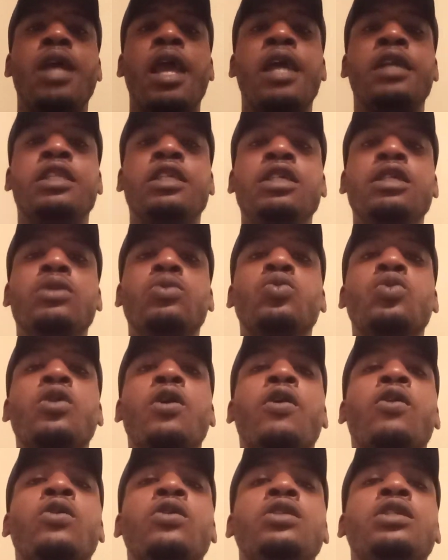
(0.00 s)
And then
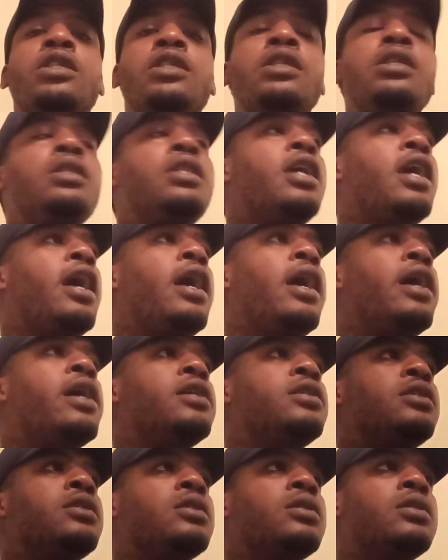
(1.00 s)
we'll see
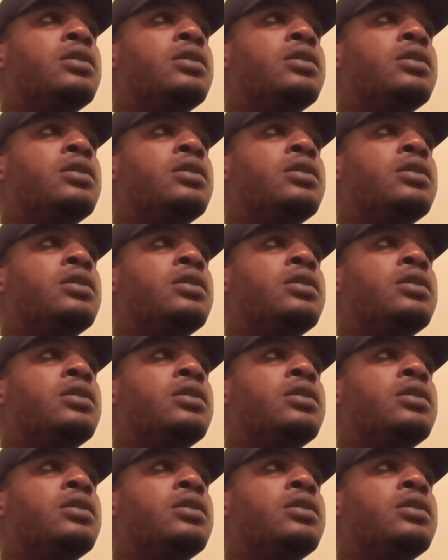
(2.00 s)
that,